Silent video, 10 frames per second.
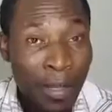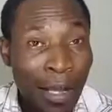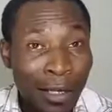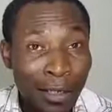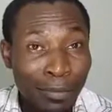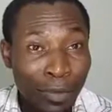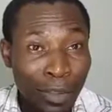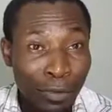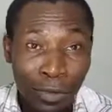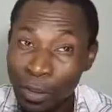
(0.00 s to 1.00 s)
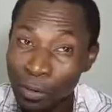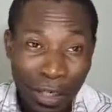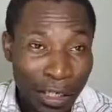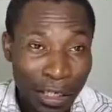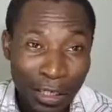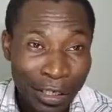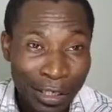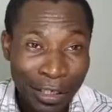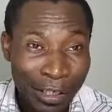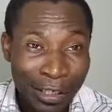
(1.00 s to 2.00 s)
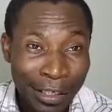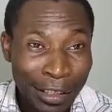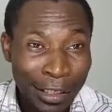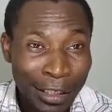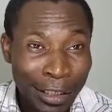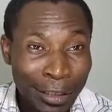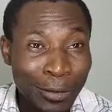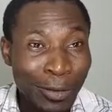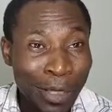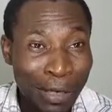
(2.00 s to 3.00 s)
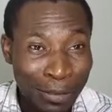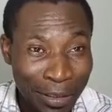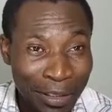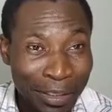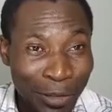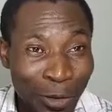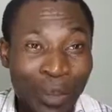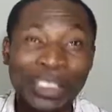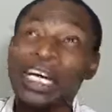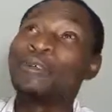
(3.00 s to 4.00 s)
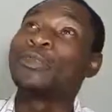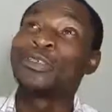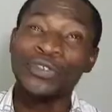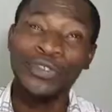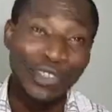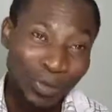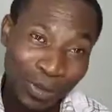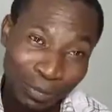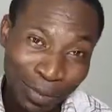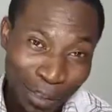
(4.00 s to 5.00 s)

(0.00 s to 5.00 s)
The building will not work. It will collapse, no matter how beautiful it will appear.